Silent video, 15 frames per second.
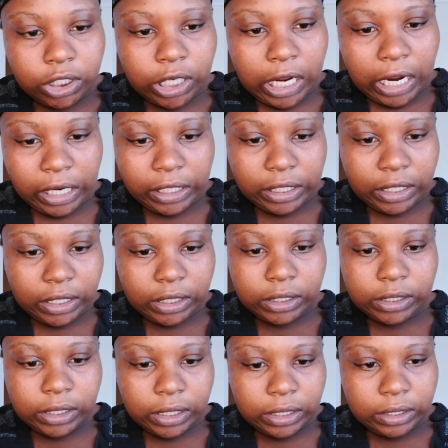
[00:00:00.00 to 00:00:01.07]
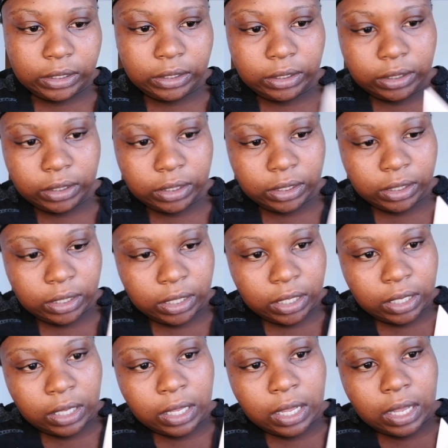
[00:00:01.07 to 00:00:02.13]
Chinese and
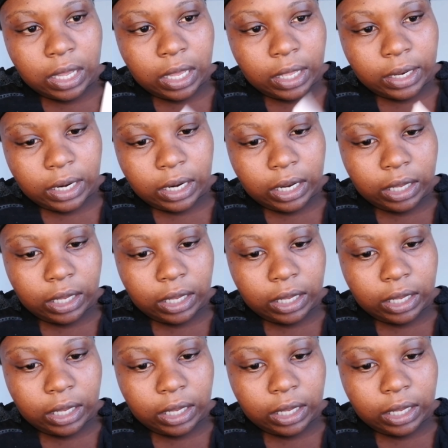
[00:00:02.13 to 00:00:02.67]
other